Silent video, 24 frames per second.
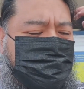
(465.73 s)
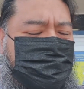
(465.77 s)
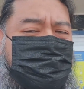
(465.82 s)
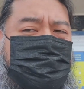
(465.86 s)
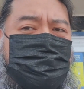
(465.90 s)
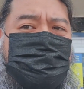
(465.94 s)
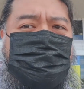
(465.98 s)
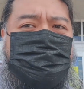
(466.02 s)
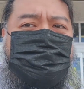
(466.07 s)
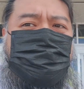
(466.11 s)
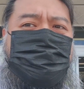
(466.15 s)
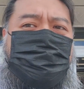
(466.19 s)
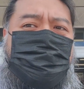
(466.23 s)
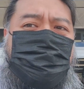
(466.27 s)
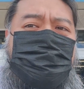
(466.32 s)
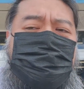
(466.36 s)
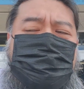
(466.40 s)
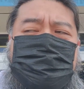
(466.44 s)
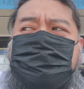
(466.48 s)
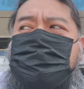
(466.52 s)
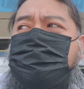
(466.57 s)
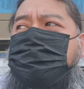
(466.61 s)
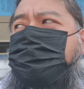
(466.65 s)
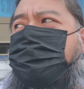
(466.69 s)
I'm just here to
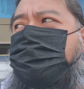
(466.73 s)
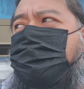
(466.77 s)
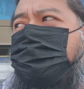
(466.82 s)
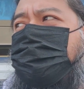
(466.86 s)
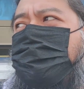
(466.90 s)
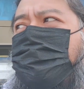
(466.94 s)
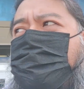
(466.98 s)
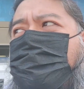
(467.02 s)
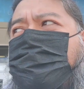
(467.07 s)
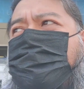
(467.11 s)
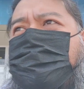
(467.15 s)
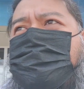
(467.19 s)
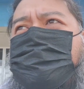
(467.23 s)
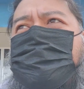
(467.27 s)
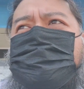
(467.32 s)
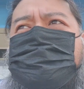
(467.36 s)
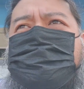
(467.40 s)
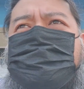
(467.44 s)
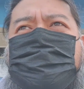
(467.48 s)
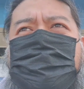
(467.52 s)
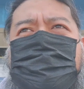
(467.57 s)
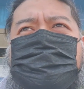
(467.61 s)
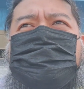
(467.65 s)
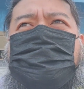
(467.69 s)
deliver something.
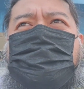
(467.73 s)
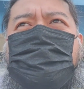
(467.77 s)
This was just